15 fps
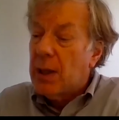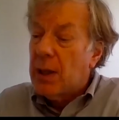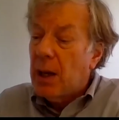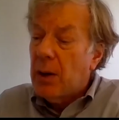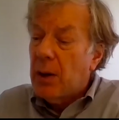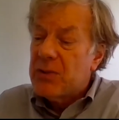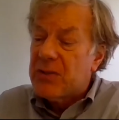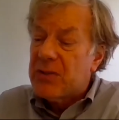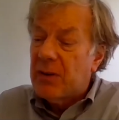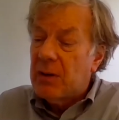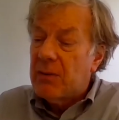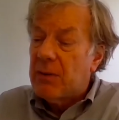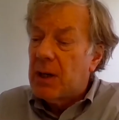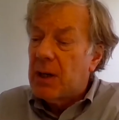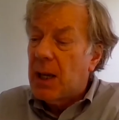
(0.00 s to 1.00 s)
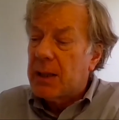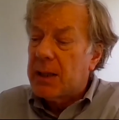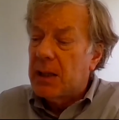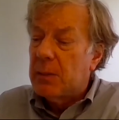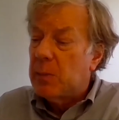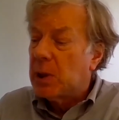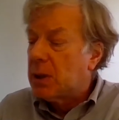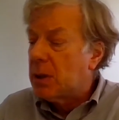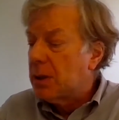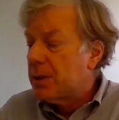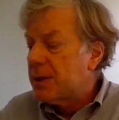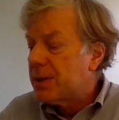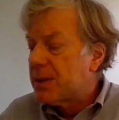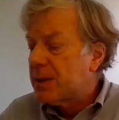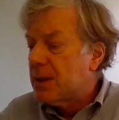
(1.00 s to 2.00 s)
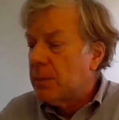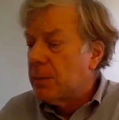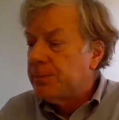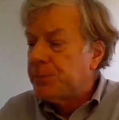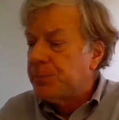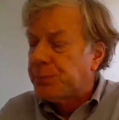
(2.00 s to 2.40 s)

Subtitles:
I was very, very lucky because a